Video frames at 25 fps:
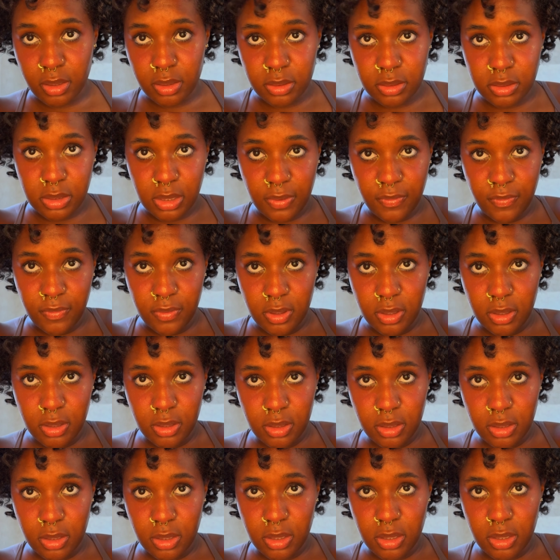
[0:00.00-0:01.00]

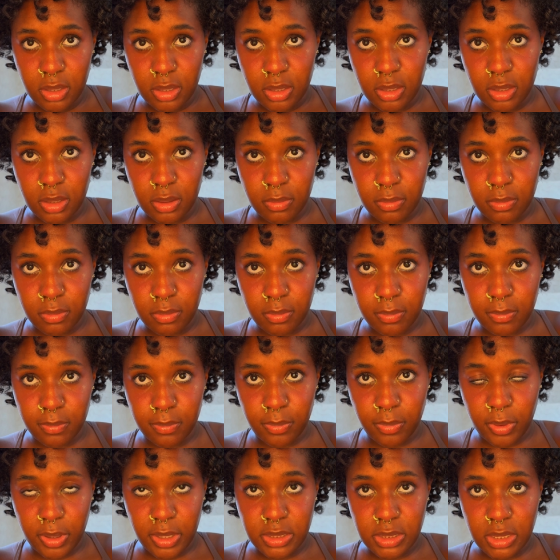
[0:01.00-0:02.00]
Definitely
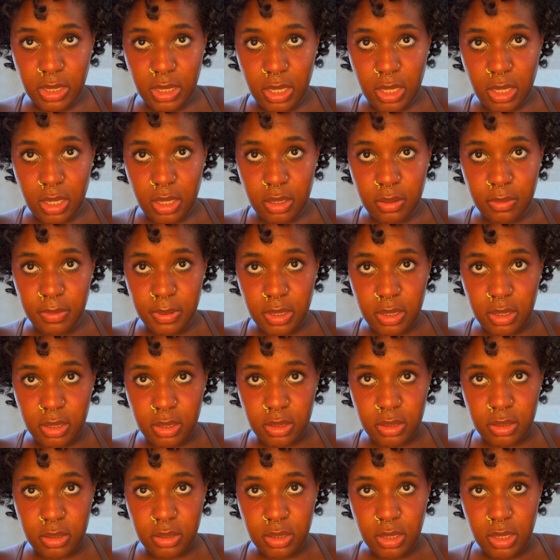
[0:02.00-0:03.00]
praising God
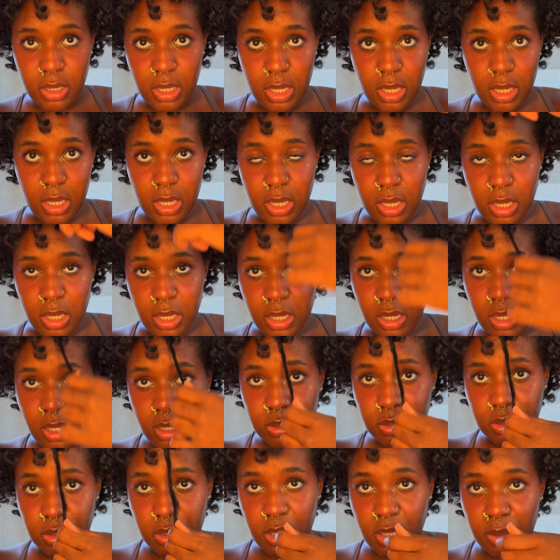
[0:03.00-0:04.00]
because it
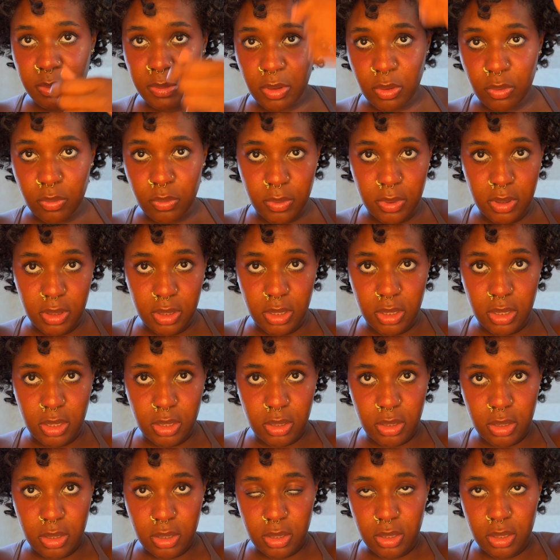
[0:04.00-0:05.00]
actually came out really
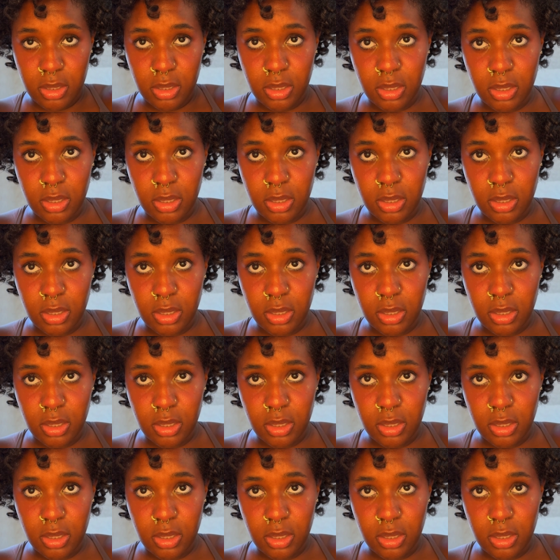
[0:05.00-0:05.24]
good.